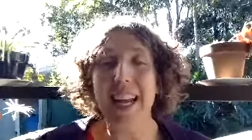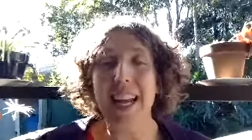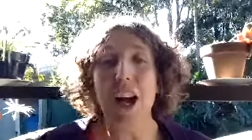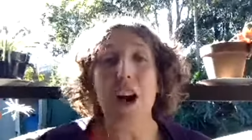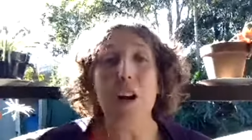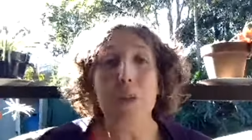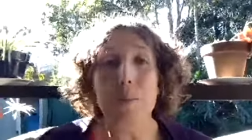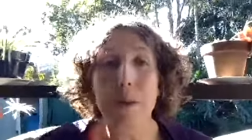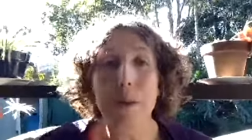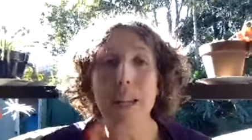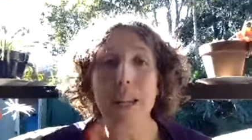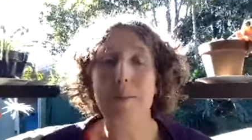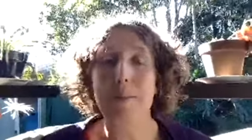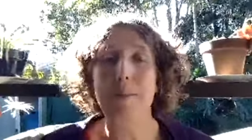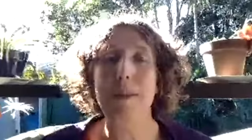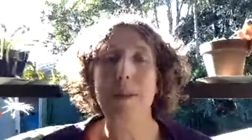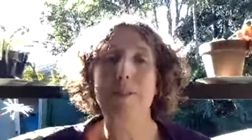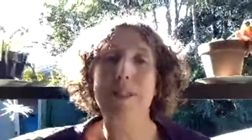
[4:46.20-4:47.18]
open
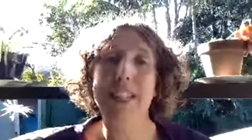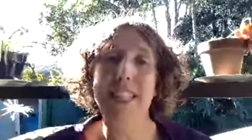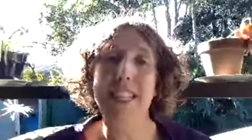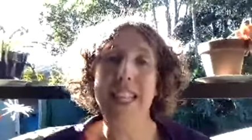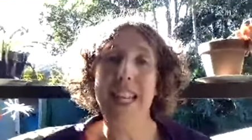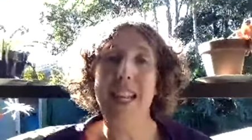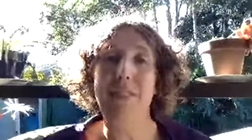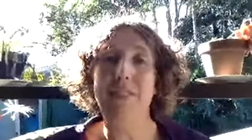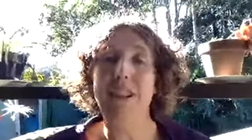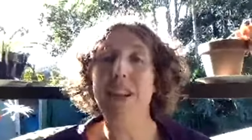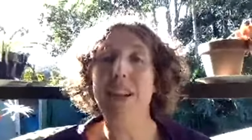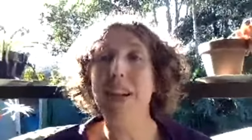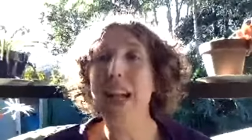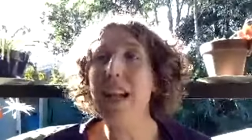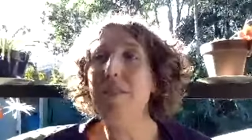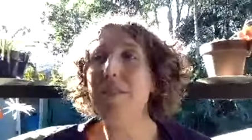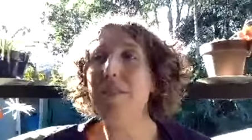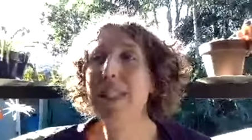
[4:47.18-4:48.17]
up and receive. And
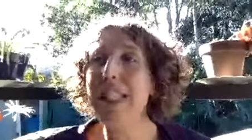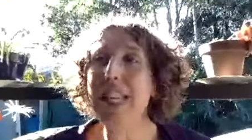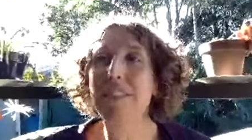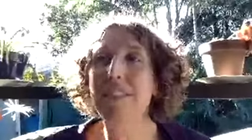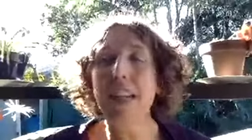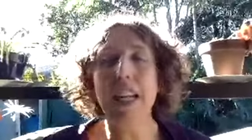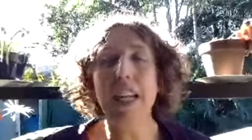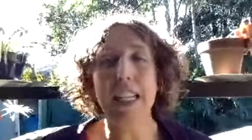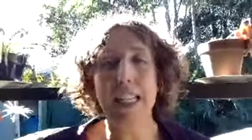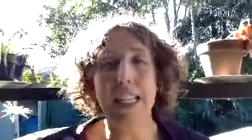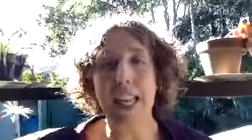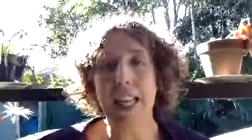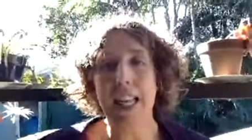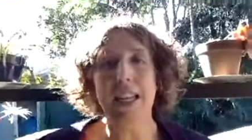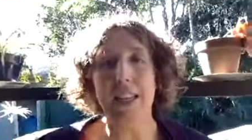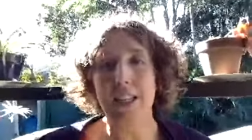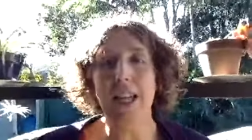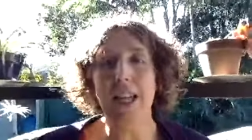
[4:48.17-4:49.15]
receiving is an
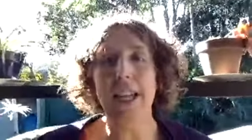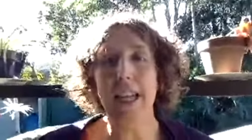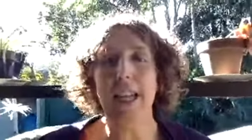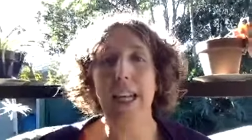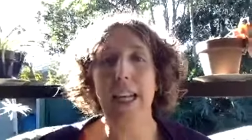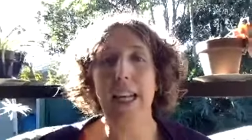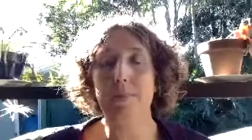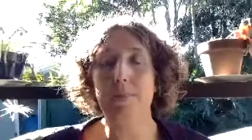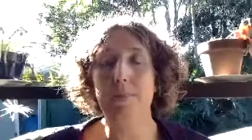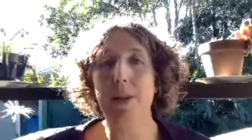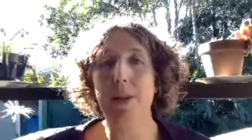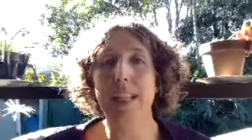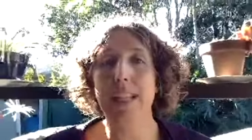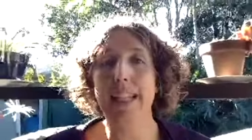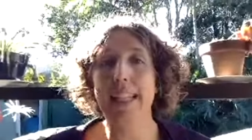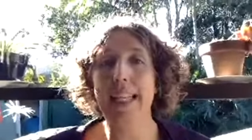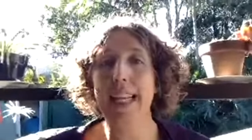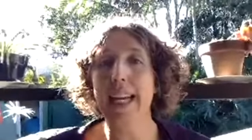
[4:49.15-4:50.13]
energetic
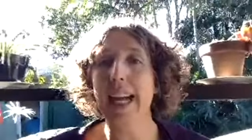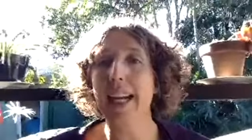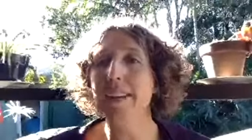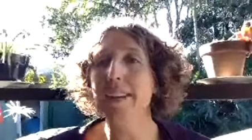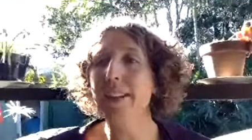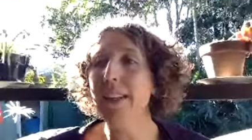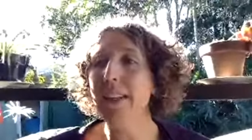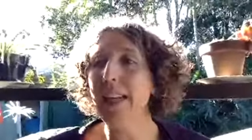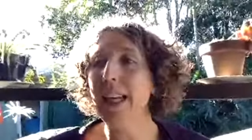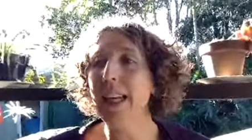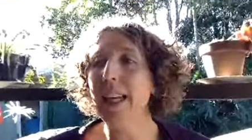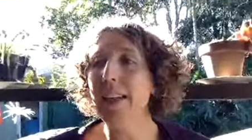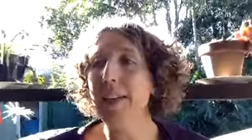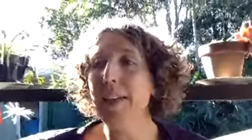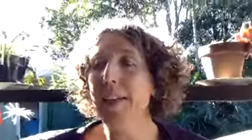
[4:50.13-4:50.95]
experience. Like, actually,